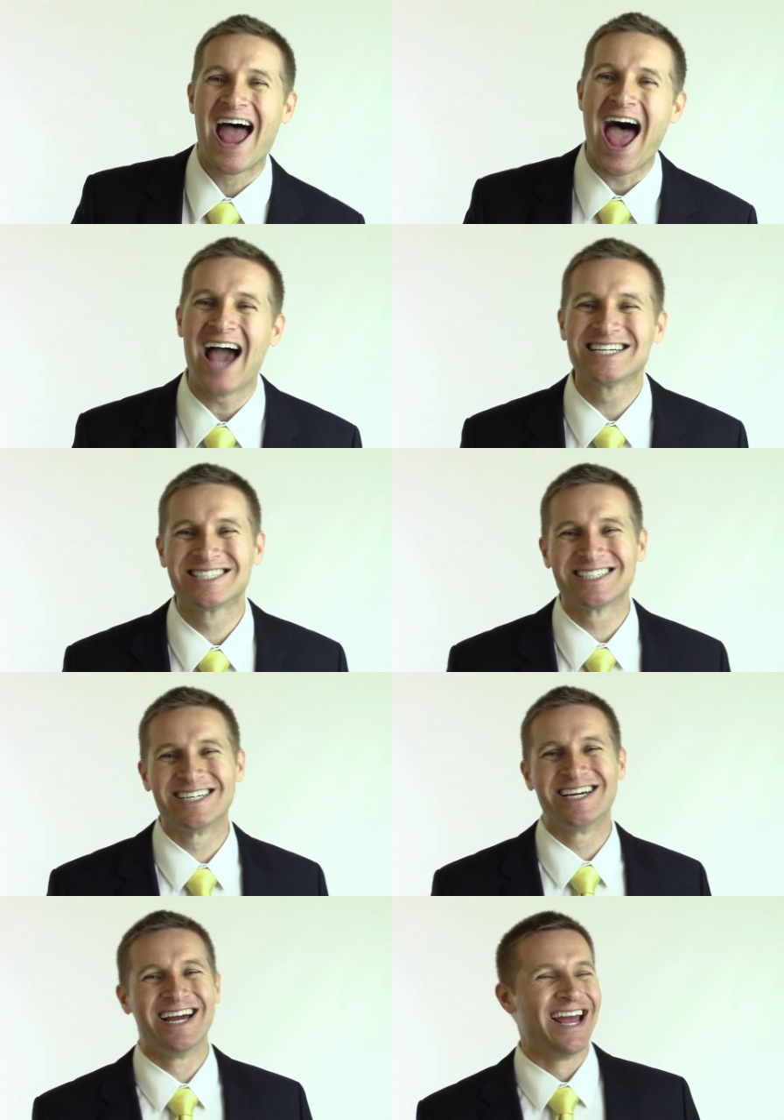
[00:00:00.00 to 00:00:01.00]

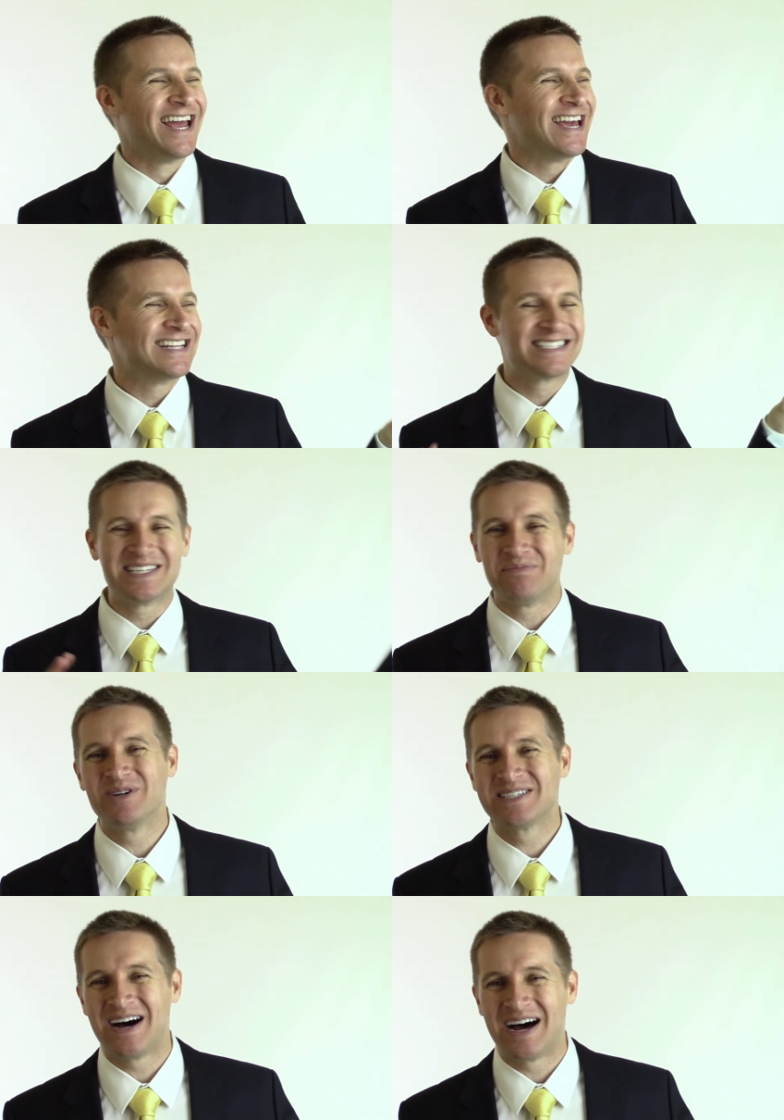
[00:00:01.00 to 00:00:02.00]
Actually, it's
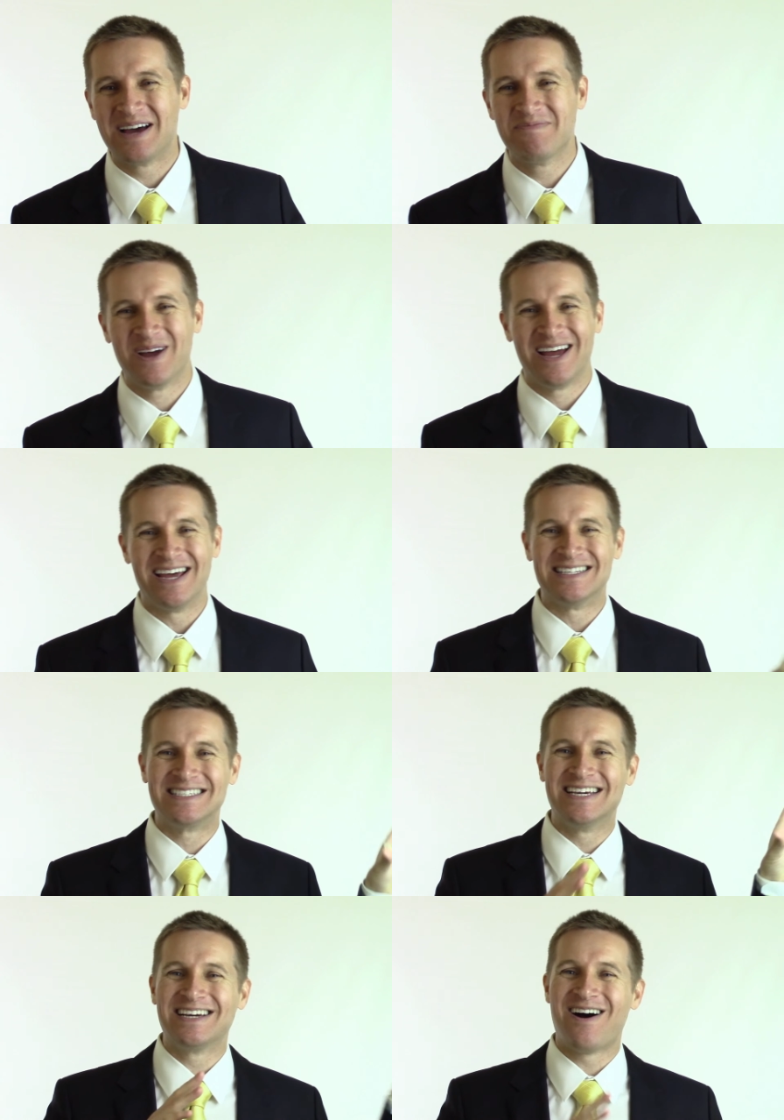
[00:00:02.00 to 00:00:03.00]
summertime, it's
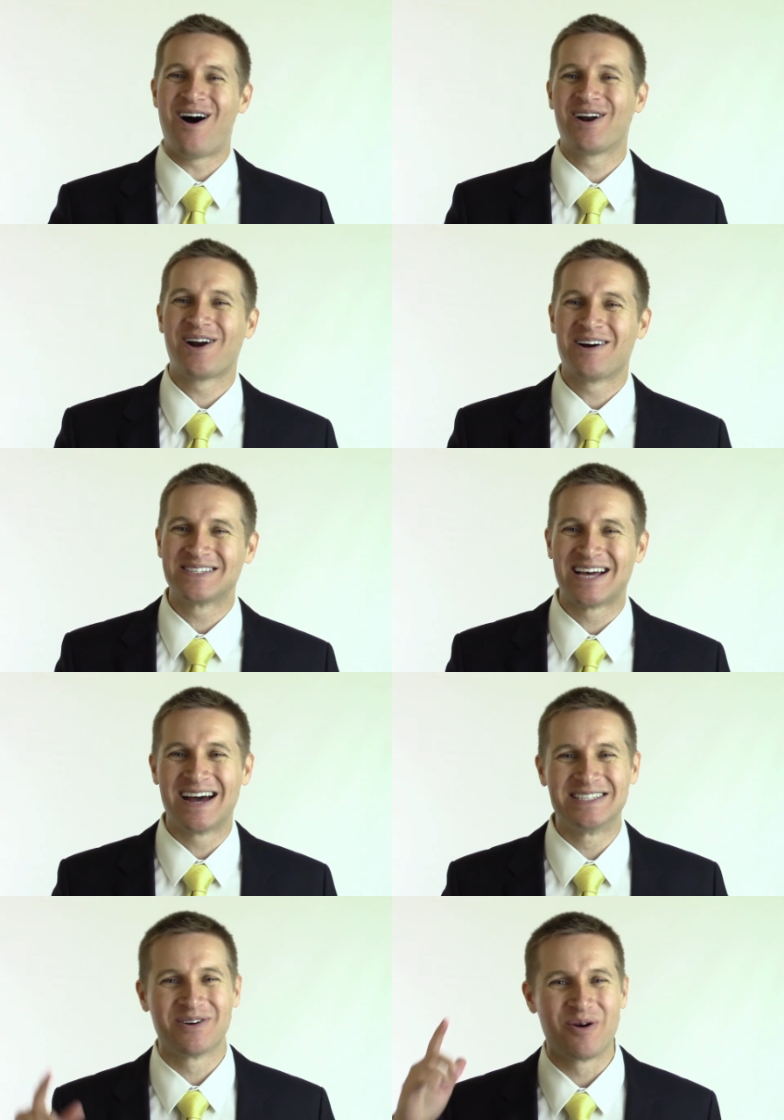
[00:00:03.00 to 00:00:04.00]
getting hotter
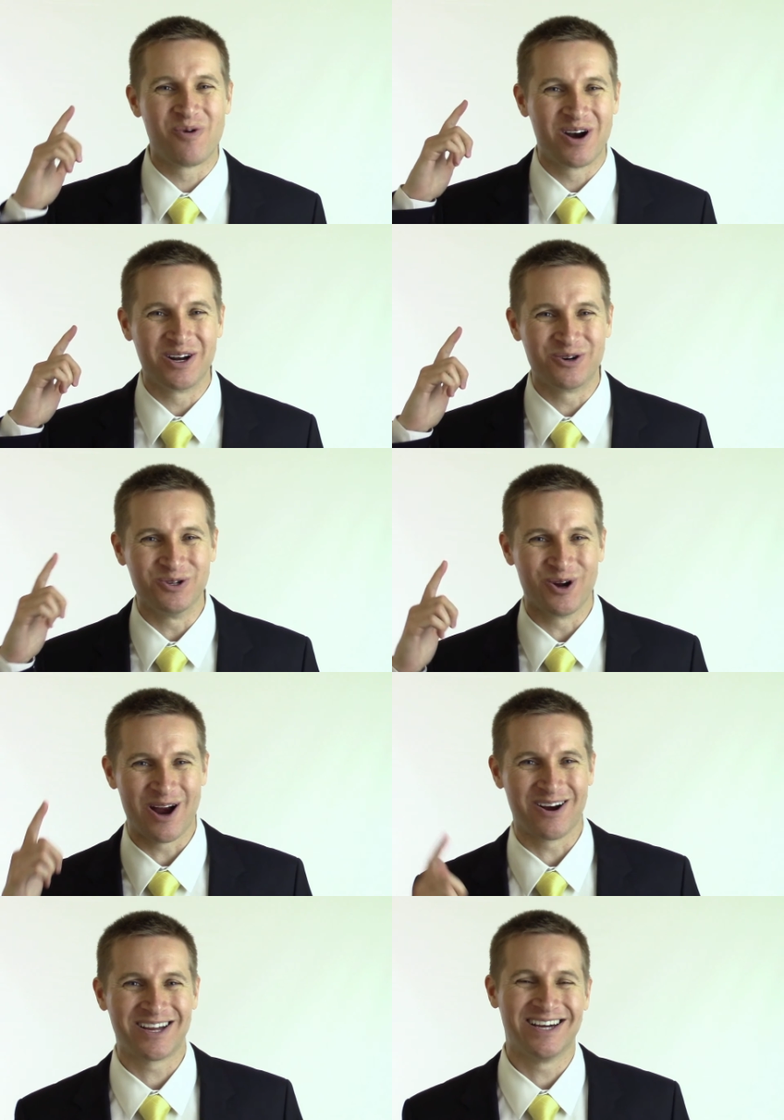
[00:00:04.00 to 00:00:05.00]
outside, so I wanted a cooler
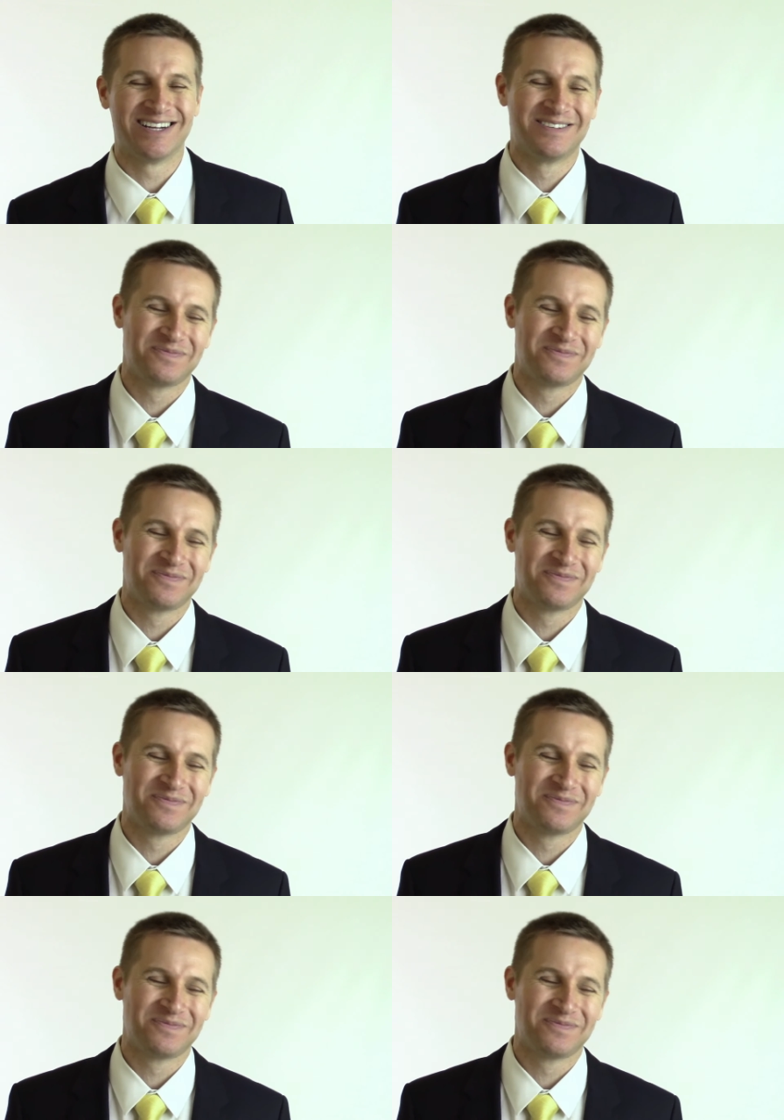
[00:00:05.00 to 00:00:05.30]
haircut.